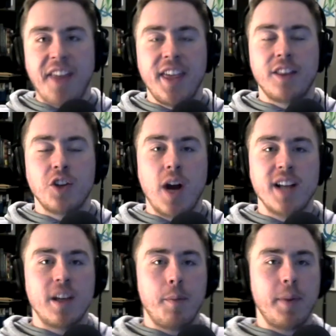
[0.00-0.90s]
think the
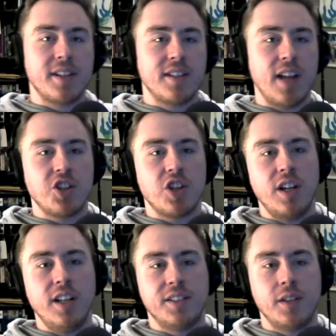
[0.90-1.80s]
tricep extension
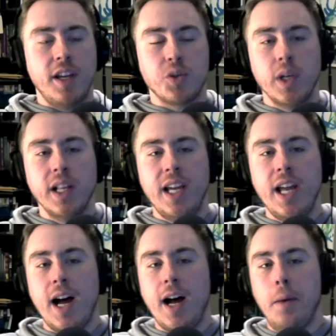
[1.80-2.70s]
is really
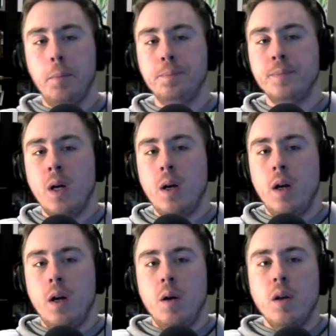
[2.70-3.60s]

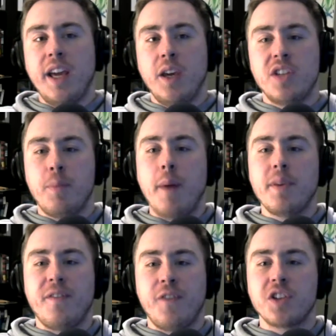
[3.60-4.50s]
like you said, probably the
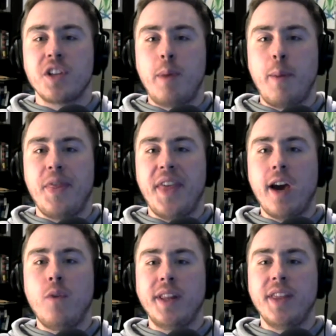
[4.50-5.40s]
first thing people think of
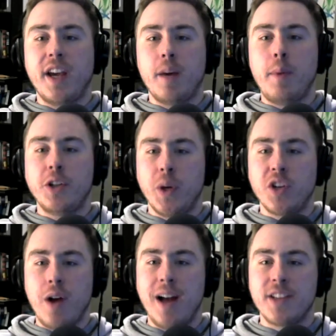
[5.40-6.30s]
when they think about doing
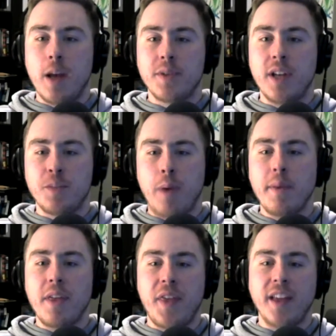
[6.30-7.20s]
triceps. It's probably the
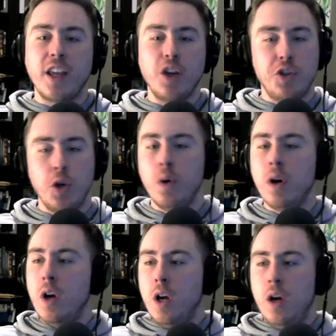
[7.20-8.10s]
thing that you do
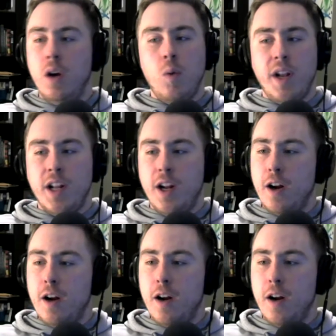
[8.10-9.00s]
when
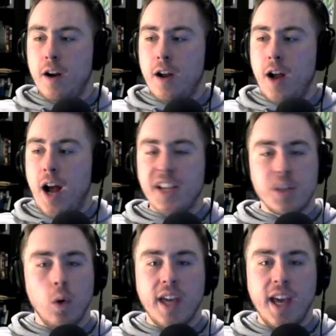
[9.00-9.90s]
you're a high
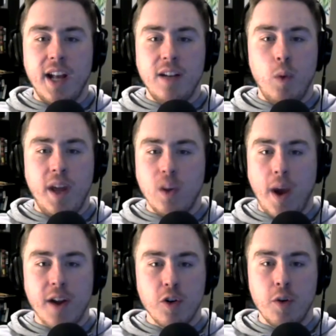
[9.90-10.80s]
school kid in the
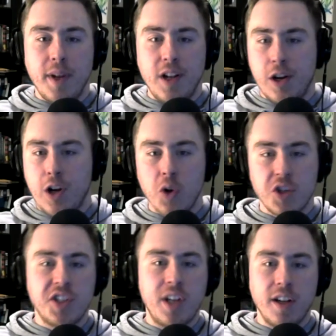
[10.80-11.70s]
weight room and your coach
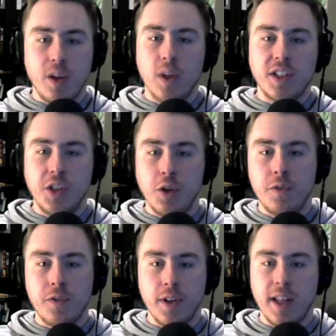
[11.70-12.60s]
is telling you what to do
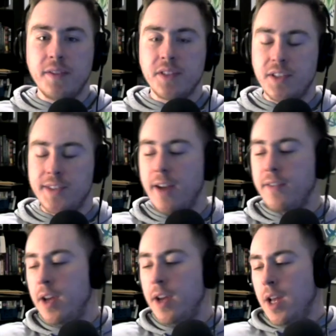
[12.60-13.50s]
for lifts and stuff.
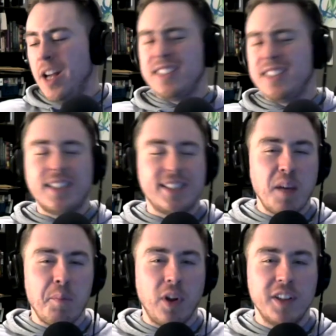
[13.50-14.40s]
Because it's
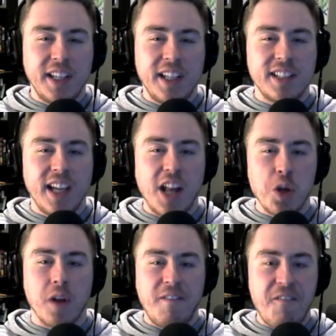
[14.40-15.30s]
simple, it's easy, and you
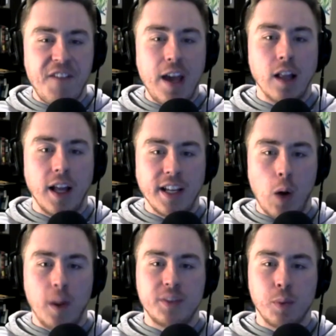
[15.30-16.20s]
can feel it. You know,
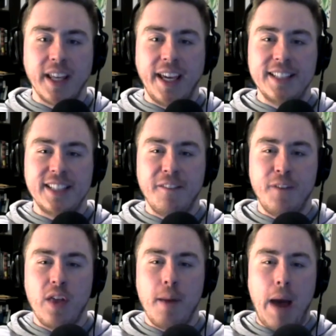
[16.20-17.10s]
it's really easy to feel
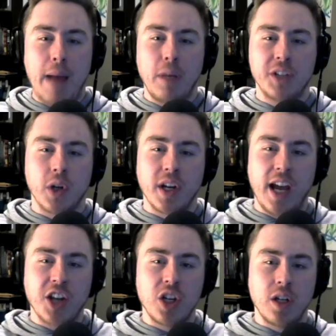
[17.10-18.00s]
that mind muscle
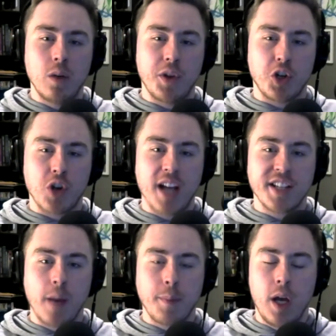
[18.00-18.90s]
connection with your
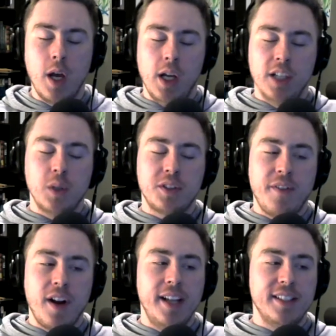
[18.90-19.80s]
tricep. So it's a
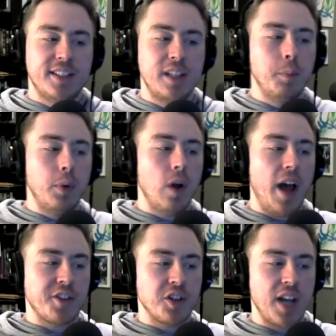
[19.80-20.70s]
very simple
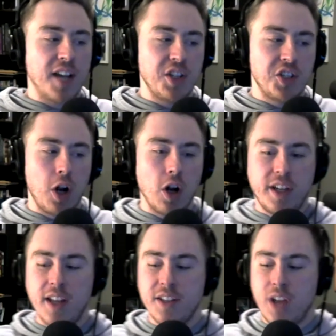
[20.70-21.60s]
exercise to start
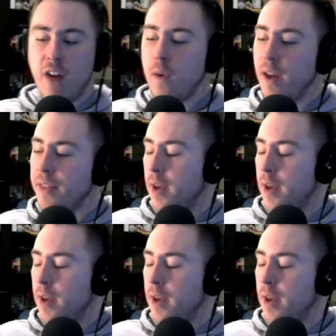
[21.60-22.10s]
kids off with.